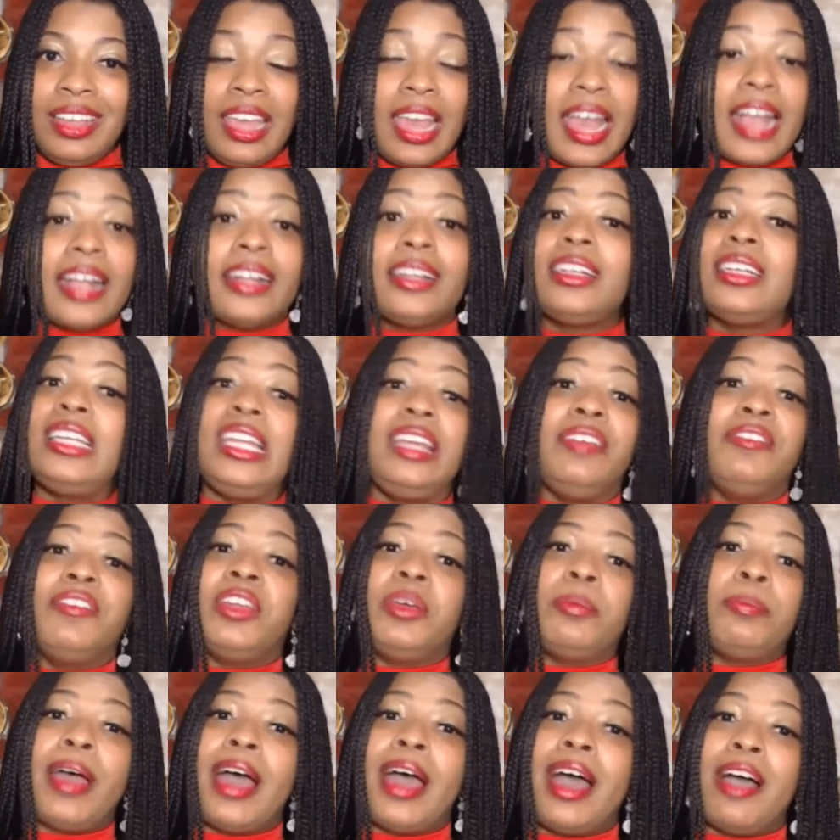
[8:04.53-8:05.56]
I couldn't even
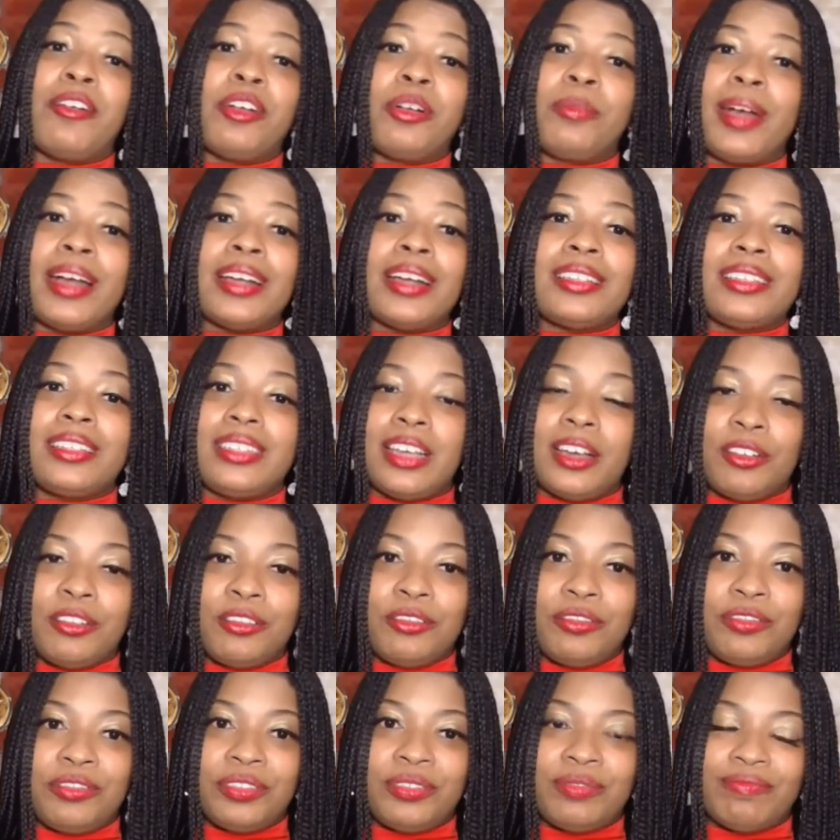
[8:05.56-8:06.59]
empower myself.
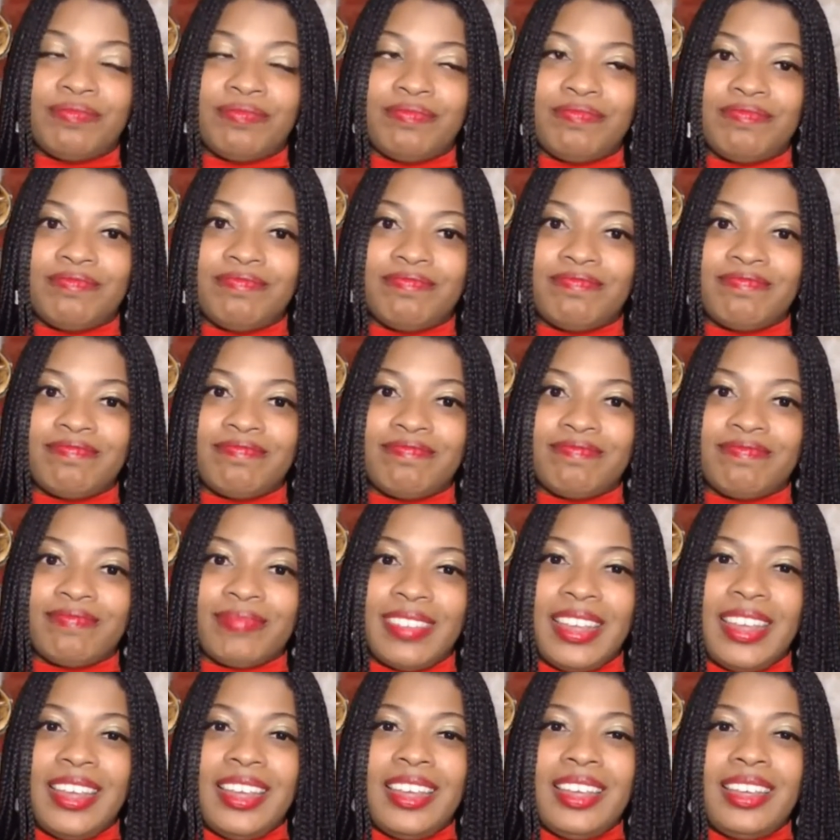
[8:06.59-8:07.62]

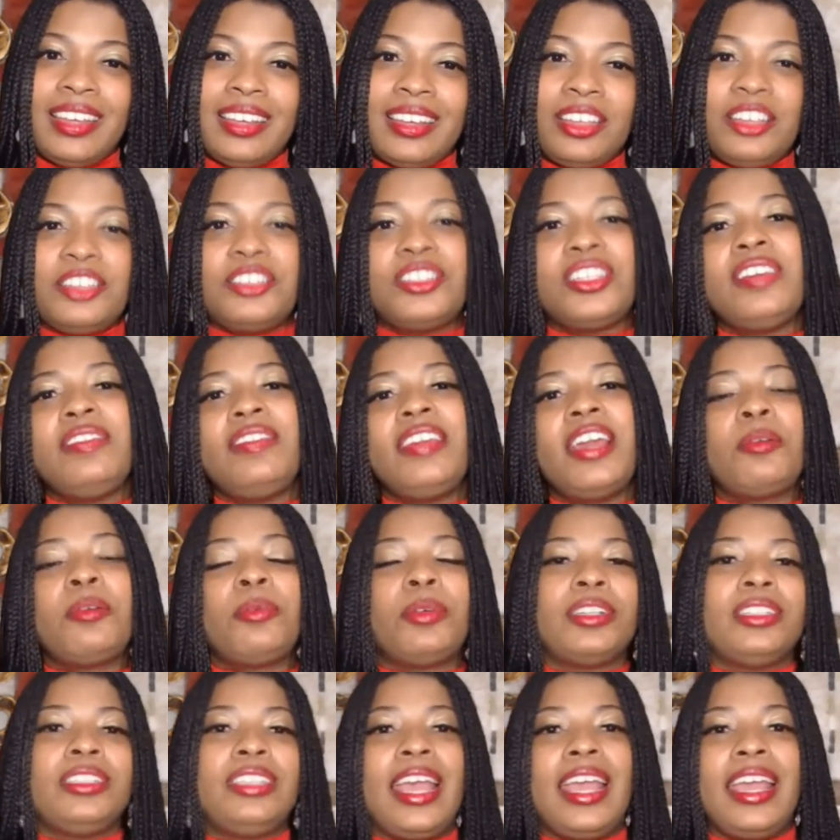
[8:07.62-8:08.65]
You see, there
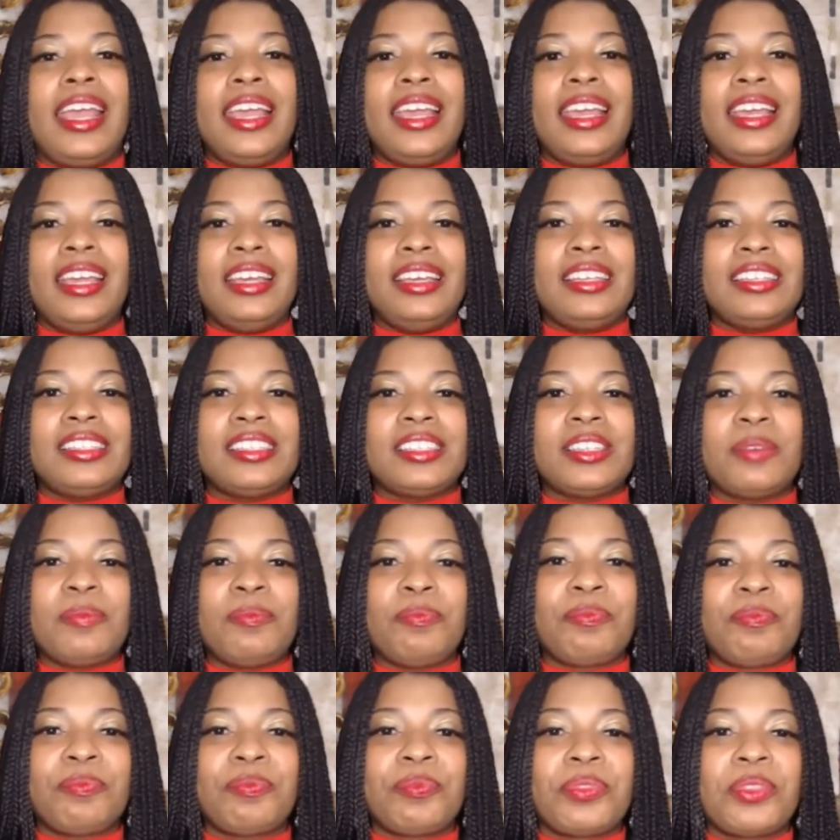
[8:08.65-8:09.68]
were days
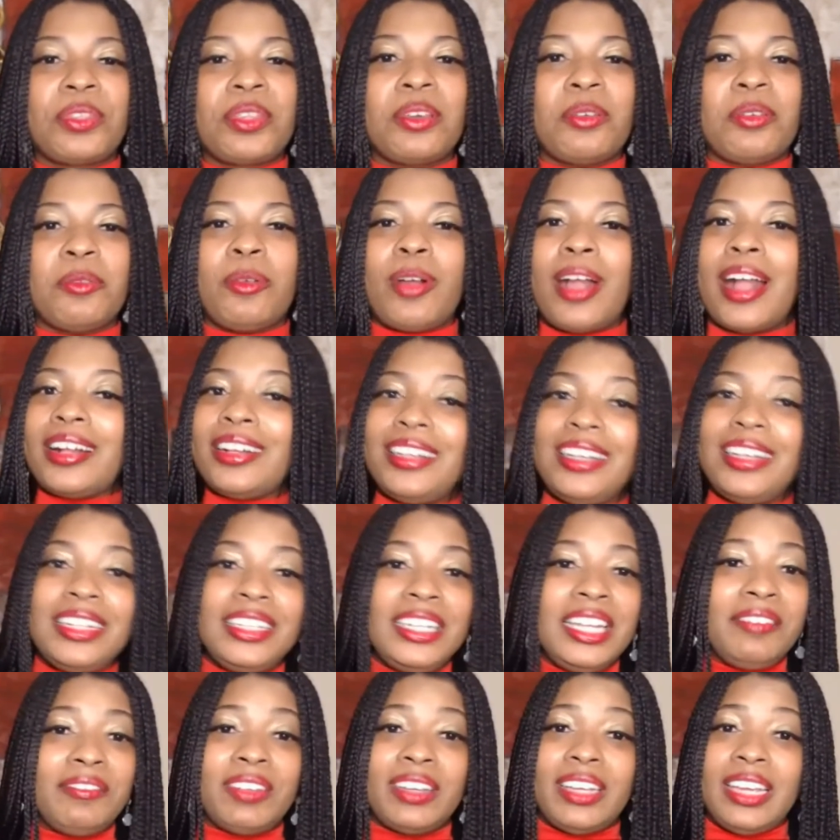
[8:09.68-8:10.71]
where I couldn't
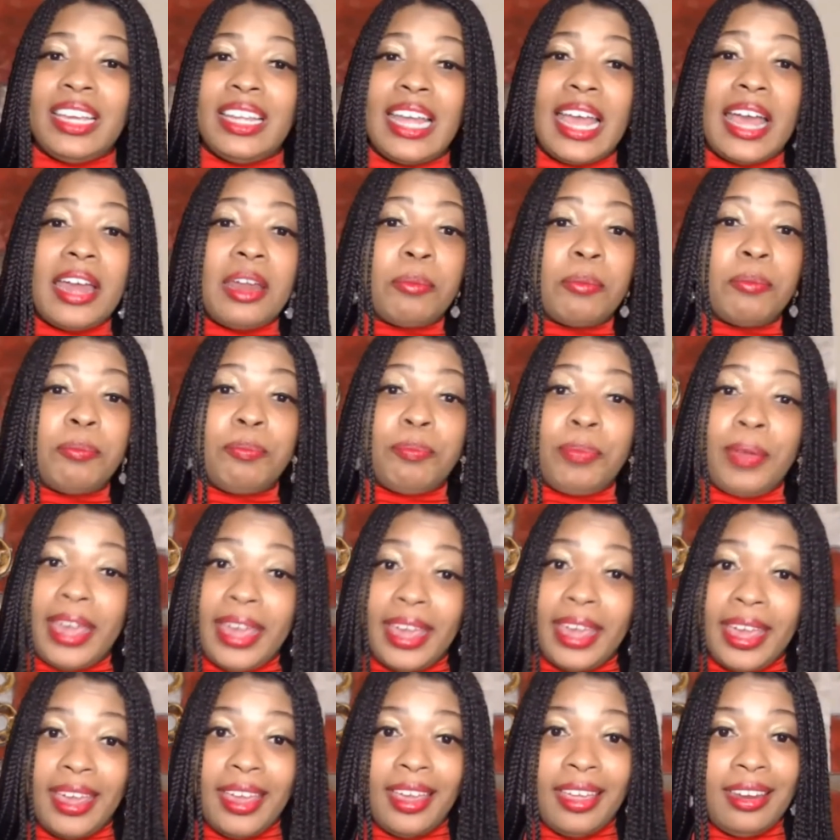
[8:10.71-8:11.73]
even get out of
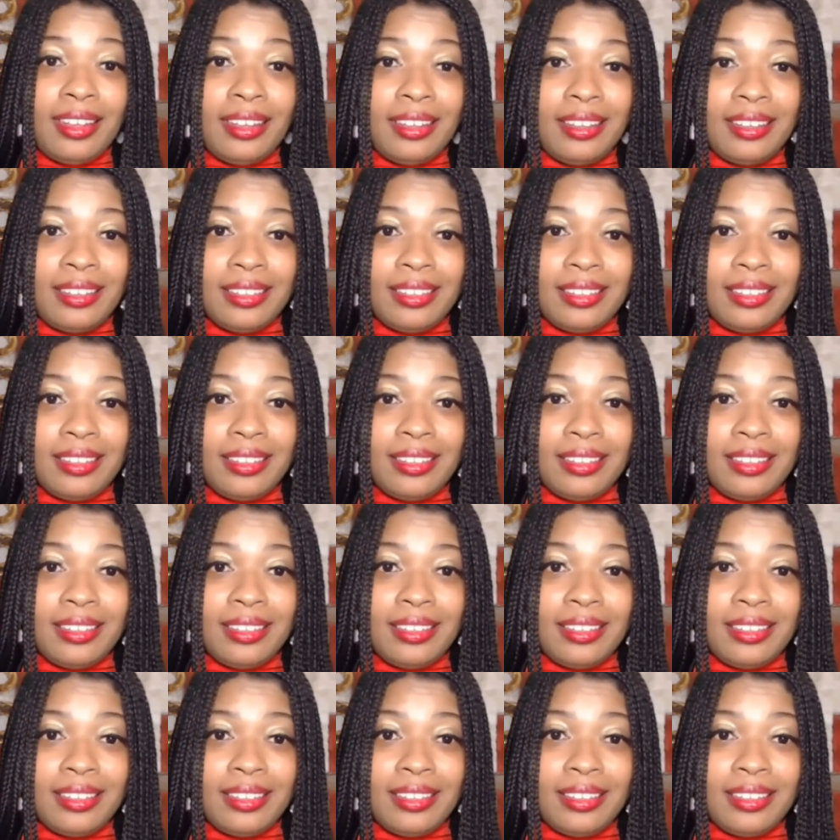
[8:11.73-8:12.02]
bed.